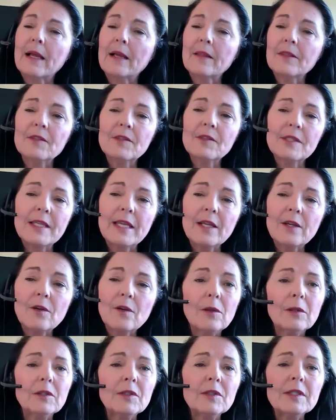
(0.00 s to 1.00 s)
other
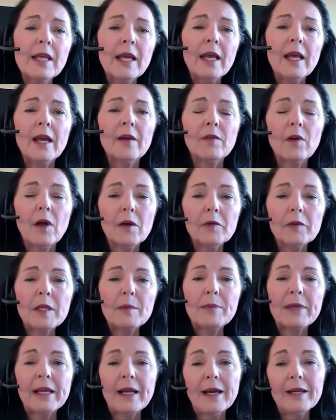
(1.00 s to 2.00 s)
stakeholders have already
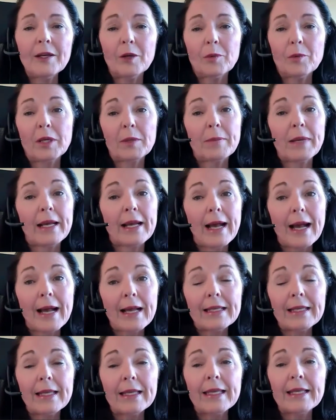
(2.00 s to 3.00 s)
begun our work by
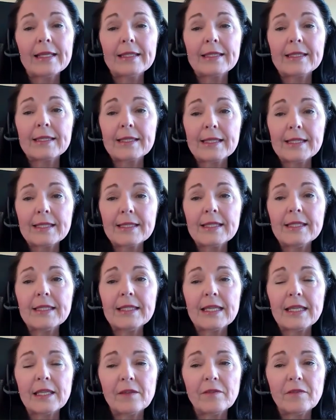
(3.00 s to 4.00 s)
highlighting consistent
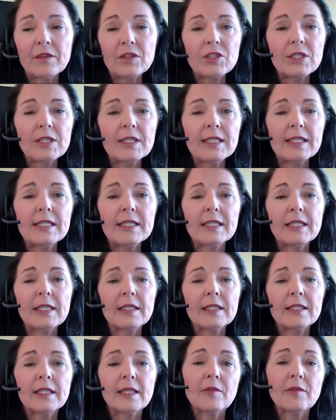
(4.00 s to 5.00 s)
inefficiencies in the
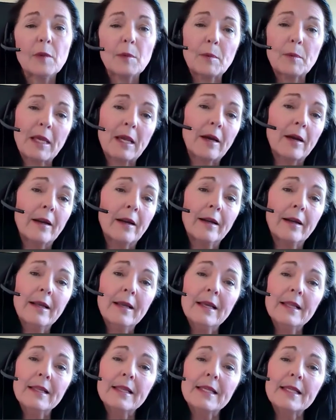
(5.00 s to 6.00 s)
CVBR.
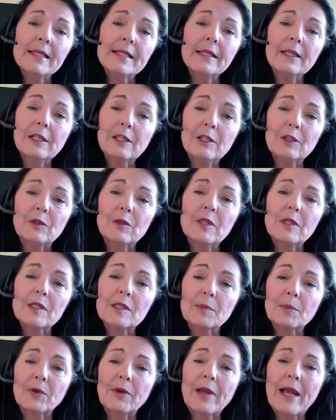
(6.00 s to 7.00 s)
These include the
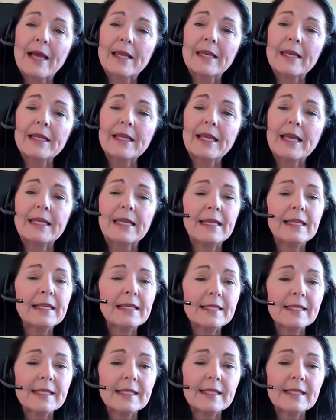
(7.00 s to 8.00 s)
sporadic and
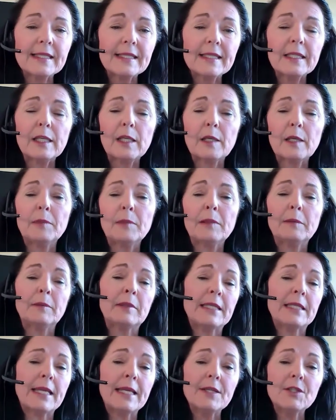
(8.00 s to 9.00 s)
inconsistent
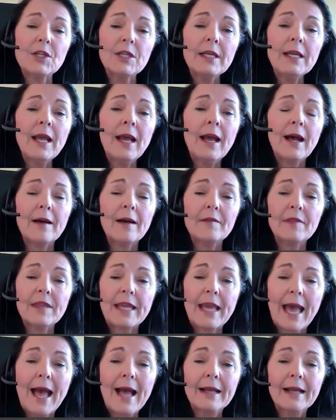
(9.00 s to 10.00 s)
implementation of the
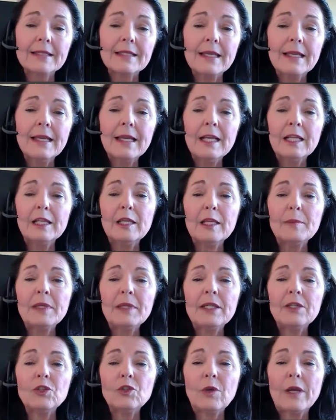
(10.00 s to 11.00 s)
Act,
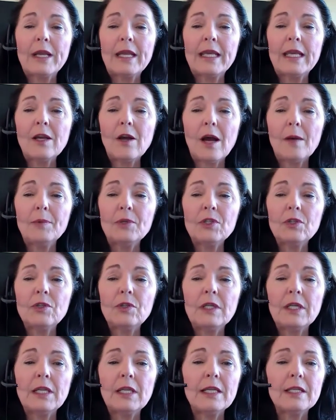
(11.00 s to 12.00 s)
limited training
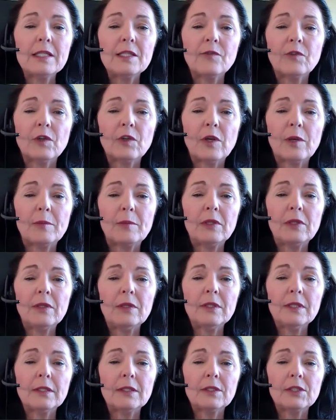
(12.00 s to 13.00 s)
opportunities for criminal
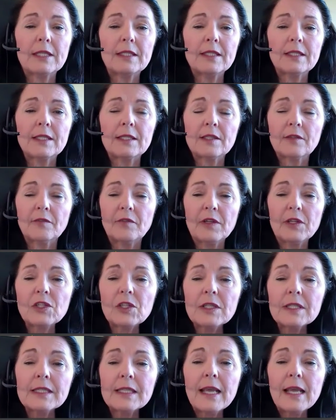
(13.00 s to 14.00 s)
justice
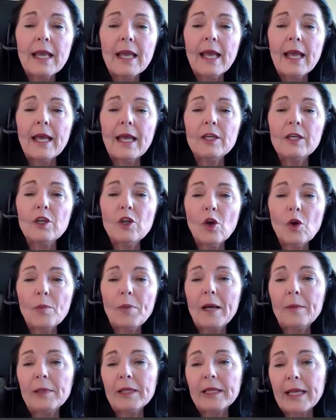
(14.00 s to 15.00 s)
officials, and no
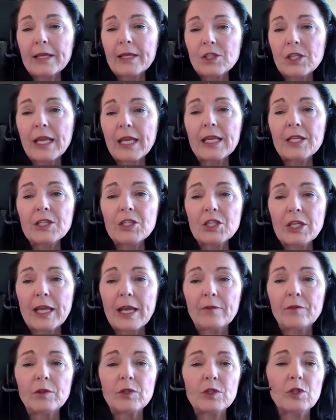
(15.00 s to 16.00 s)
public education
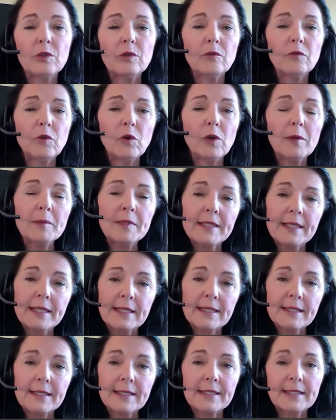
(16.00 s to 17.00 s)
effort to inform
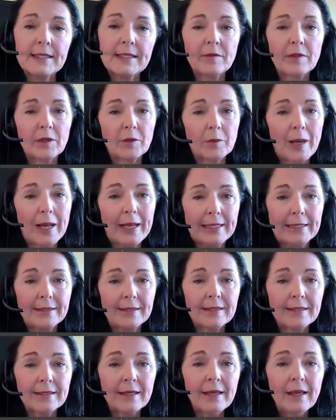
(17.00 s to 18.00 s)
citizens of their
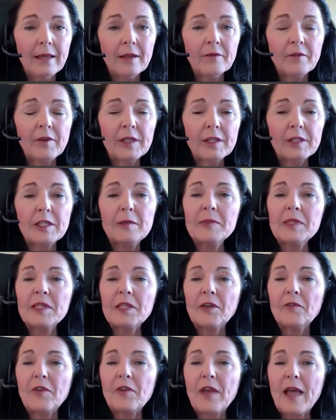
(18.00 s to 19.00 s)
rights. Victims,
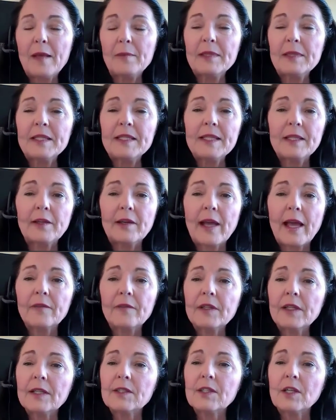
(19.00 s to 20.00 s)
their families, and their
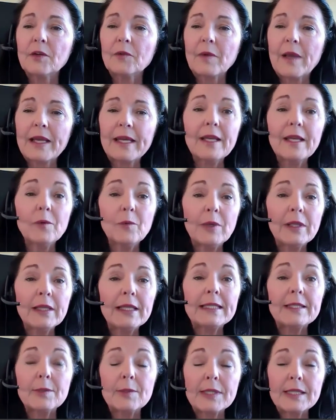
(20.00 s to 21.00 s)
advocates are ready and willing
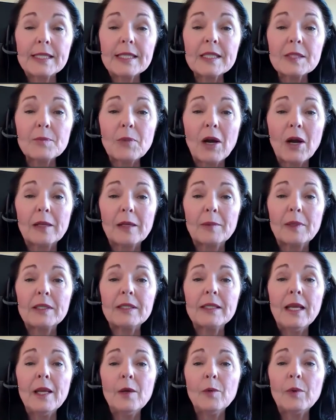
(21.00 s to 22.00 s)
to assist Parliament
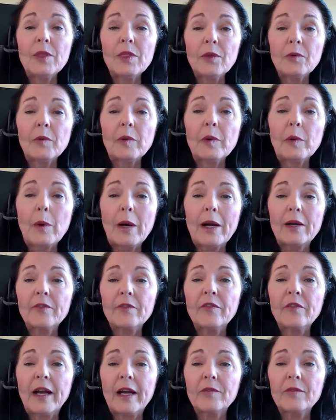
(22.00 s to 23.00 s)
with the required
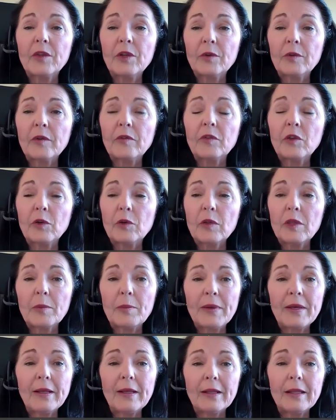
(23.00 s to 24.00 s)
5-year review of the
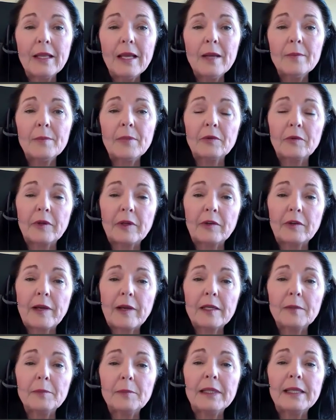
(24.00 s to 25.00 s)
bill, but
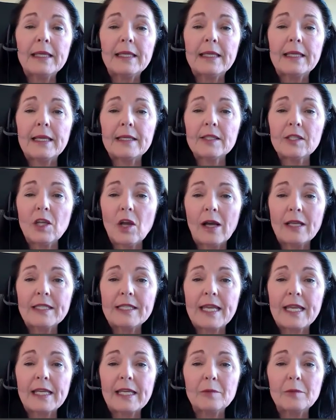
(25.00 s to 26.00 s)
regrettably it has not
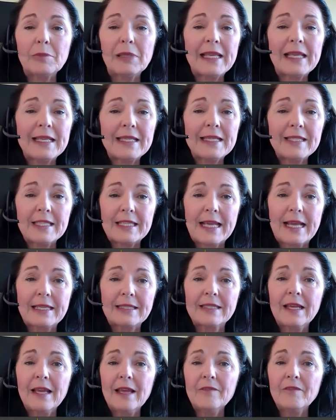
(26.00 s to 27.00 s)
taken place yet.
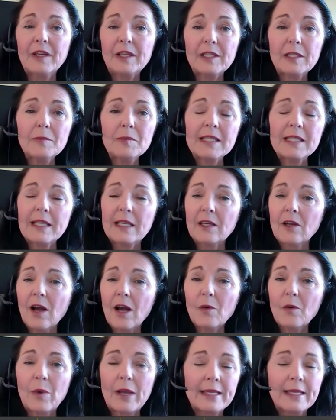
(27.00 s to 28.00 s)
Victims cannot
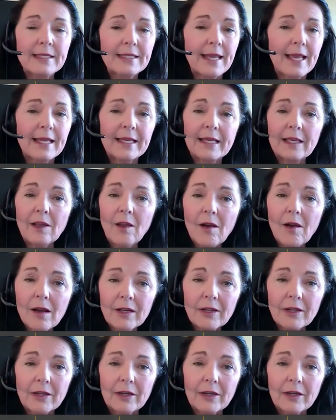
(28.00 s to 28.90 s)
wait any longer.